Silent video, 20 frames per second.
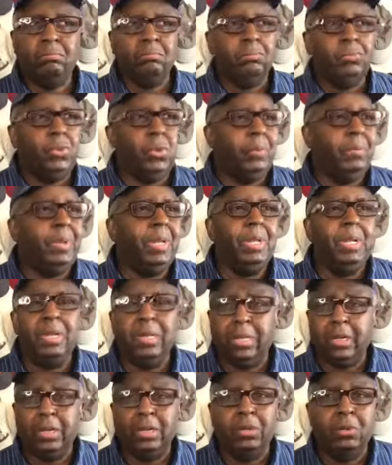
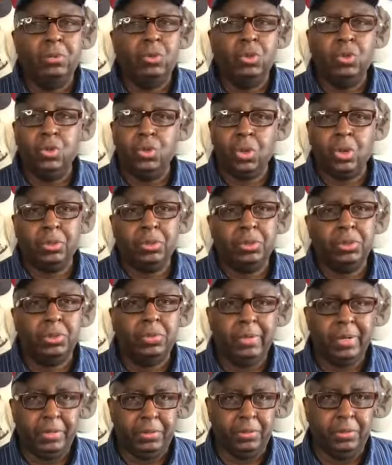Immediately, you can talk to
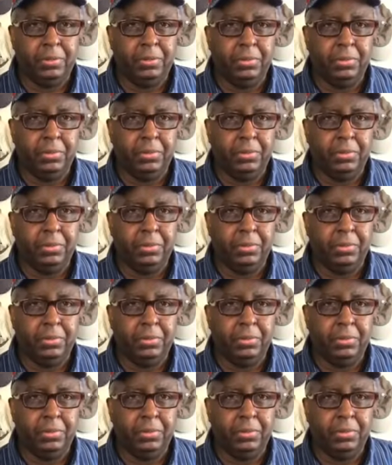strangers.